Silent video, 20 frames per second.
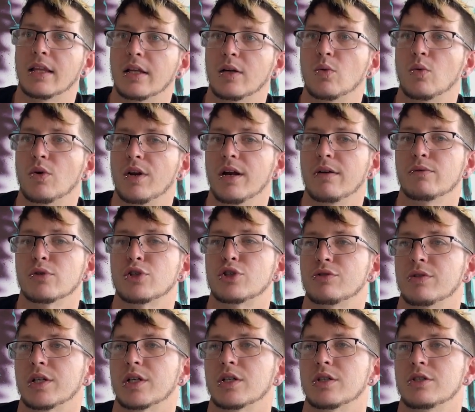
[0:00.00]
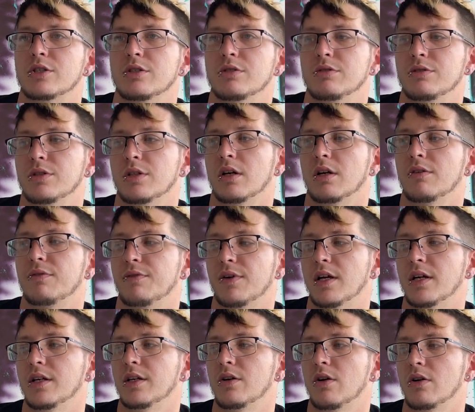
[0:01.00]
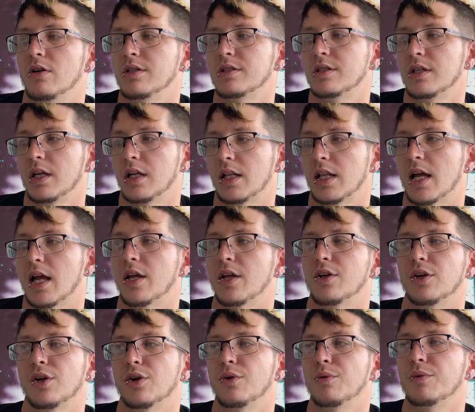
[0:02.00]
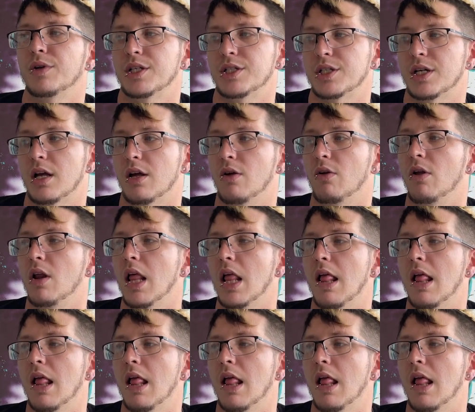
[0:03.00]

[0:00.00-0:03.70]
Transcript: Like, whatever triggers you, you're going to find an artist like that. You're going to reach out.